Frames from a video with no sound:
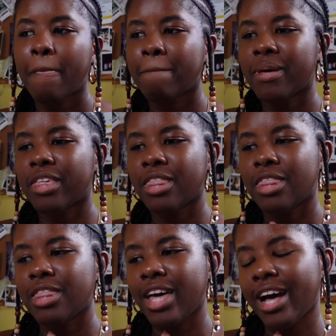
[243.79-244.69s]
but
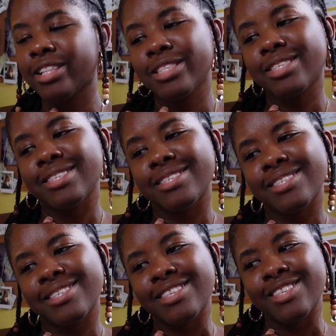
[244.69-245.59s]

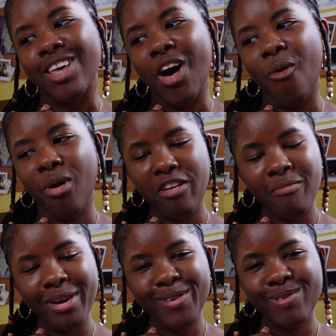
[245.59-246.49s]
that's one of
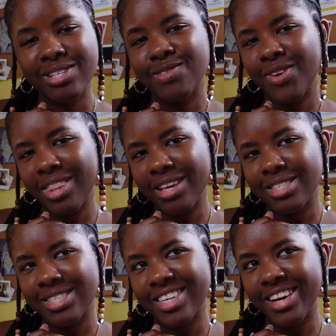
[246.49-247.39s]
my goals for
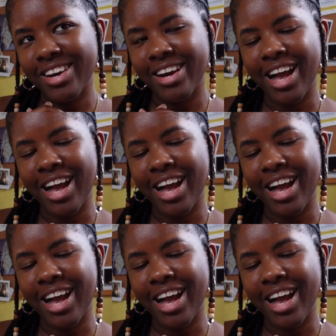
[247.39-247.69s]
this year.